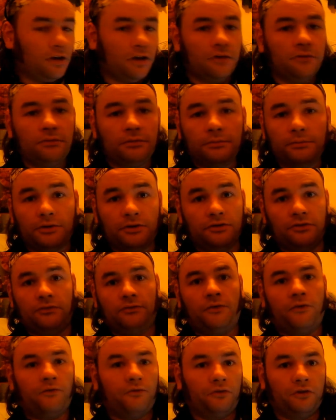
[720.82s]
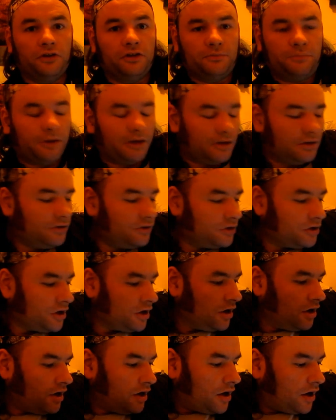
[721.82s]
know, because of free speech.
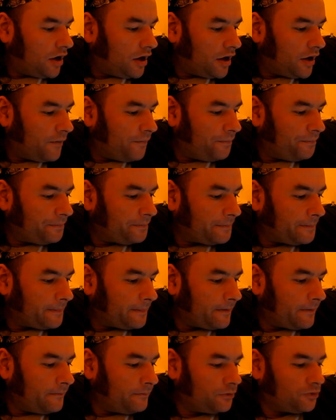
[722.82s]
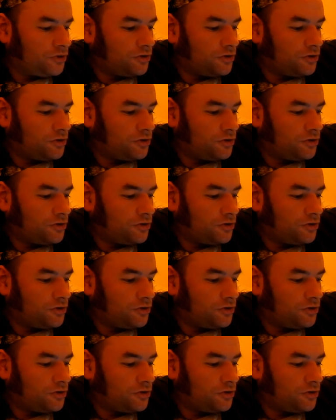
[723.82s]
But